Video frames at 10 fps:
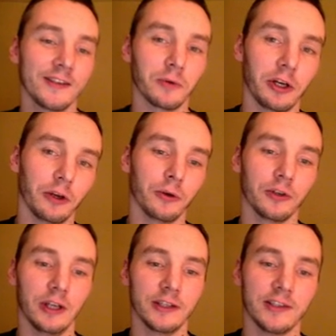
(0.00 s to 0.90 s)
we're going to go on
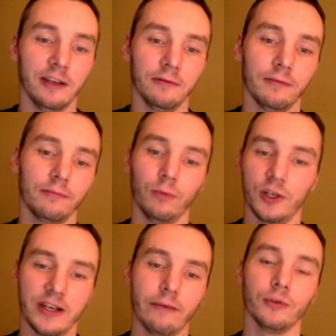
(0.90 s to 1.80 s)
to like save
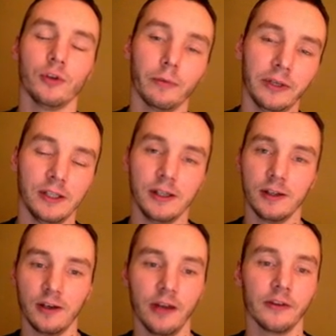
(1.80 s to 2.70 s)
which levels you completed
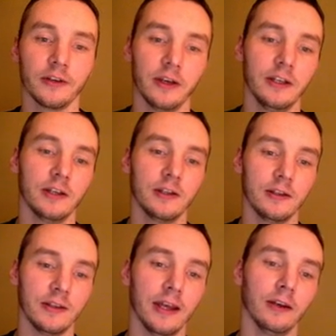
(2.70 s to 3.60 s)
and other data, then